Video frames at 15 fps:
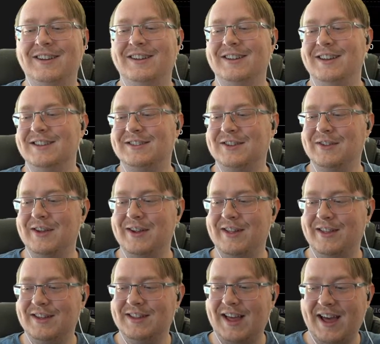And so
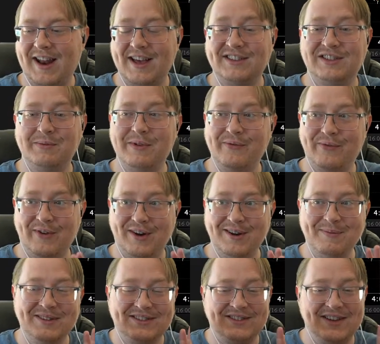that has to be very
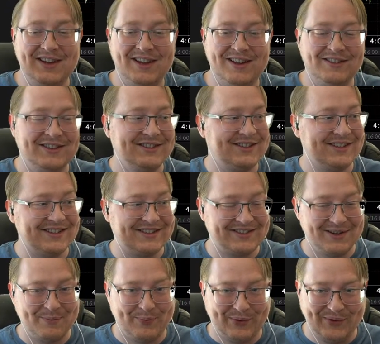meticulous and
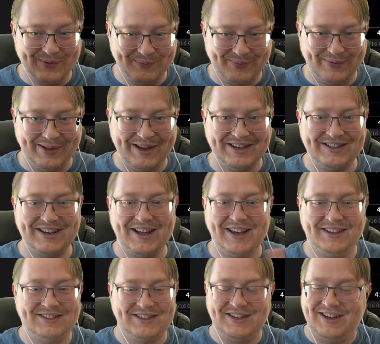simple and plain
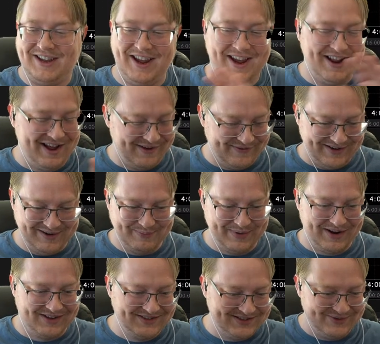text, and you can't have any
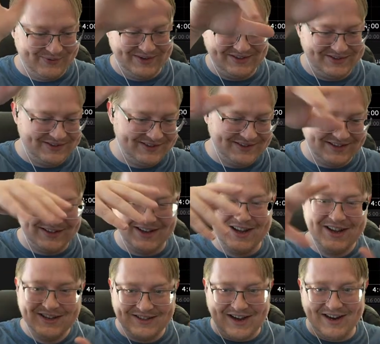bells and whistles and
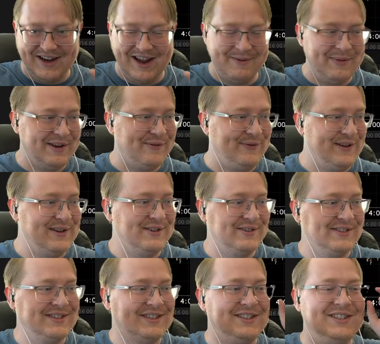dynamic
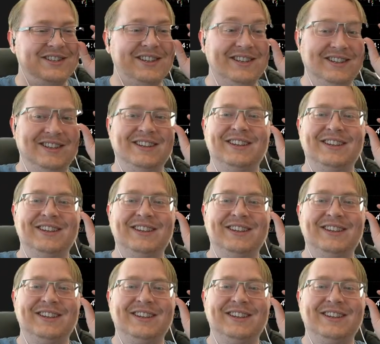fields and shit.